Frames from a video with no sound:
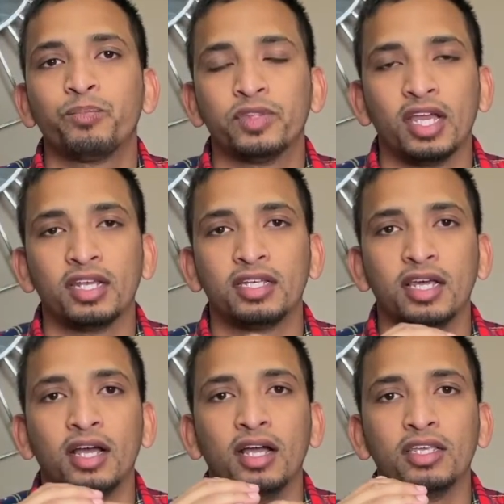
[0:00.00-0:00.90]
that
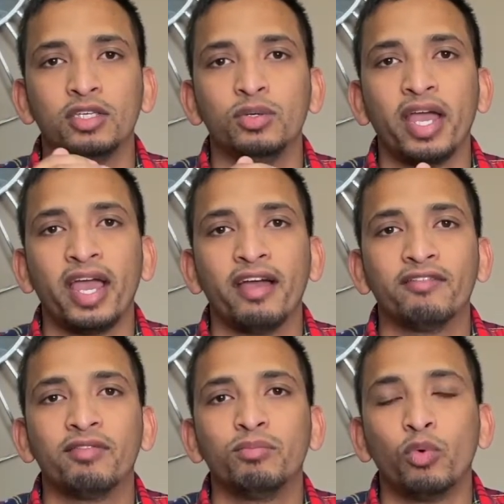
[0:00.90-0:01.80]
uh, you
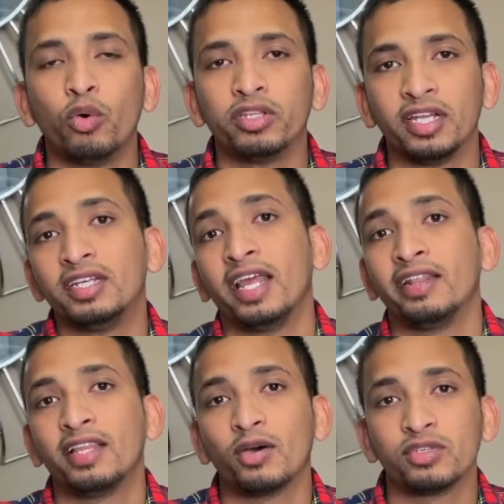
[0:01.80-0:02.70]
have more than
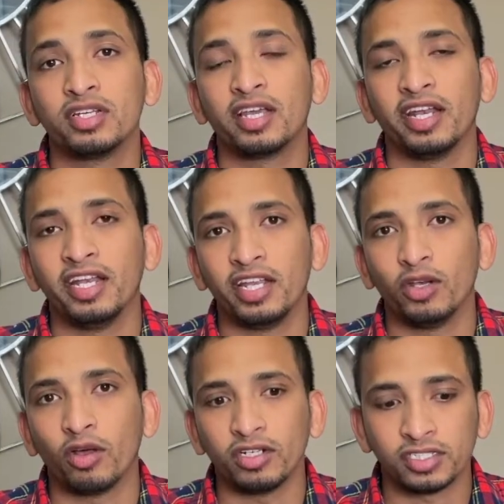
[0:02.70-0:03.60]
ten thousand Canadian
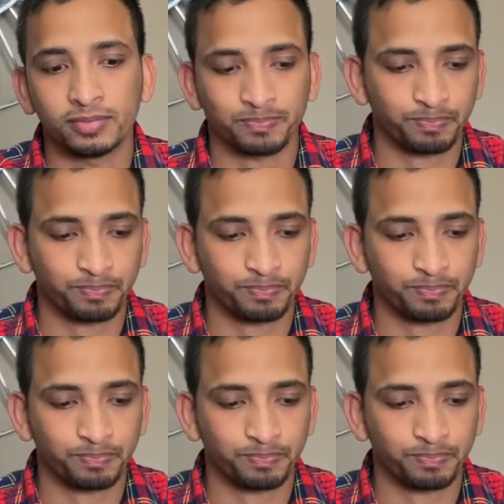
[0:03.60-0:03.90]
dollars.